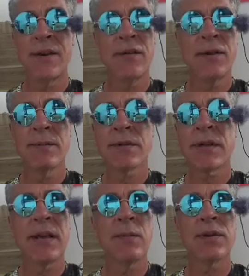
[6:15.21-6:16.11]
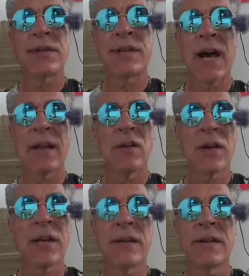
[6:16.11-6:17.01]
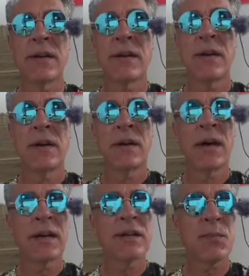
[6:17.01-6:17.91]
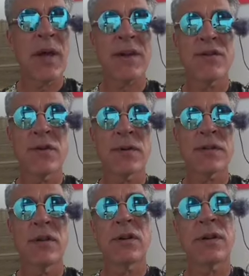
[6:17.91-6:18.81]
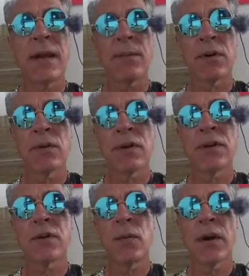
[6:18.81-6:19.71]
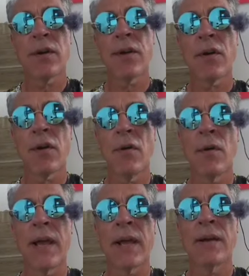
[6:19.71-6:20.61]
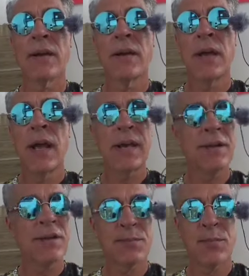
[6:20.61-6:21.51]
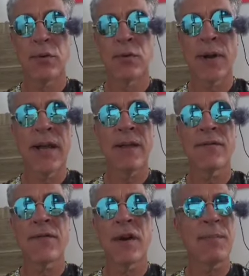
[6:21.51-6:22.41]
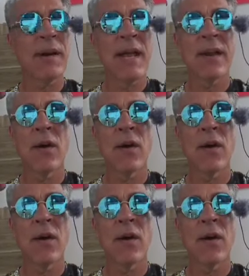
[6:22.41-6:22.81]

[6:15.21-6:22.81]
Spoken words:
knew he was not looking. His passenger wasn't looking. They were looking to where they're going, and he just pulled right out in front. But I had